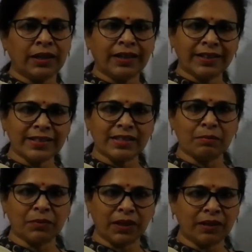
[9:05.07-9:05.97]
It is
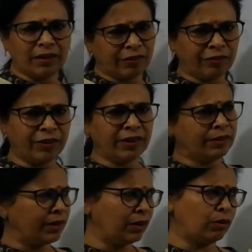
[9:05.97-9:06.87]
something different
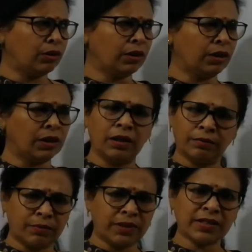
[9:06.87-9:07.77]

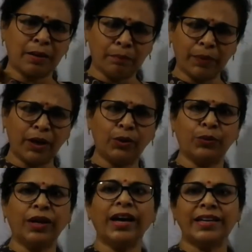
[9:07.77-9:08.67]
as compared
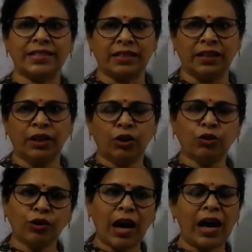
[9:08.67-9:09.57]
to the acid.
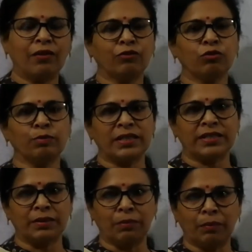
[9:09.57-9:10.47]
So you have to
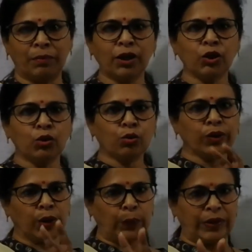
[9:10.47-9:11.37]
must remember two
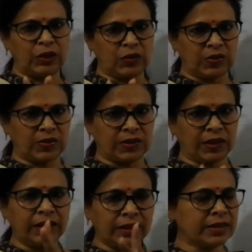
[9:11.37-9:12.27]
equations
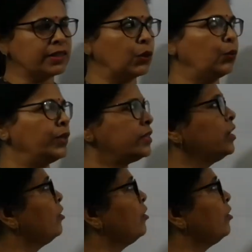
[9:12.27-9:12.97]
in this sequence.